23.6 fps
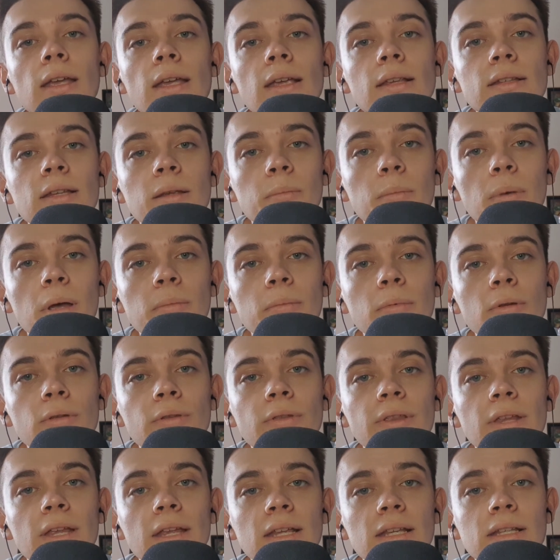is a bubble
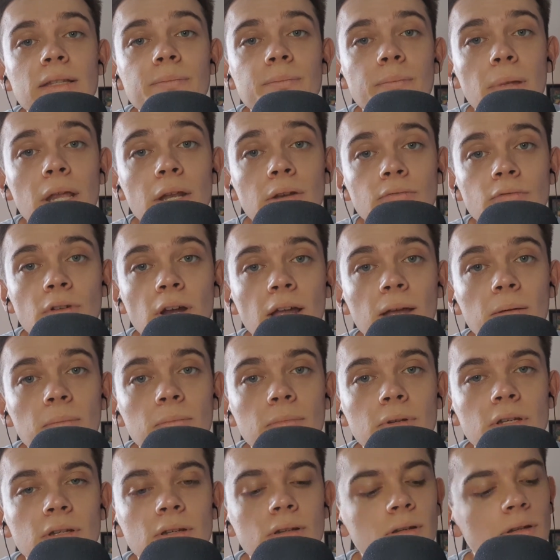that has been
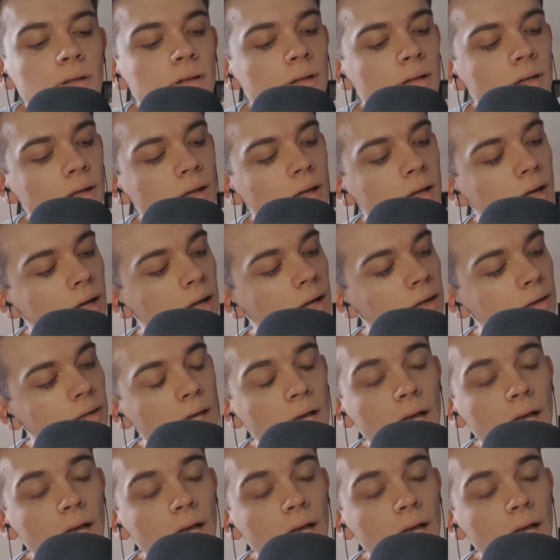wrapped.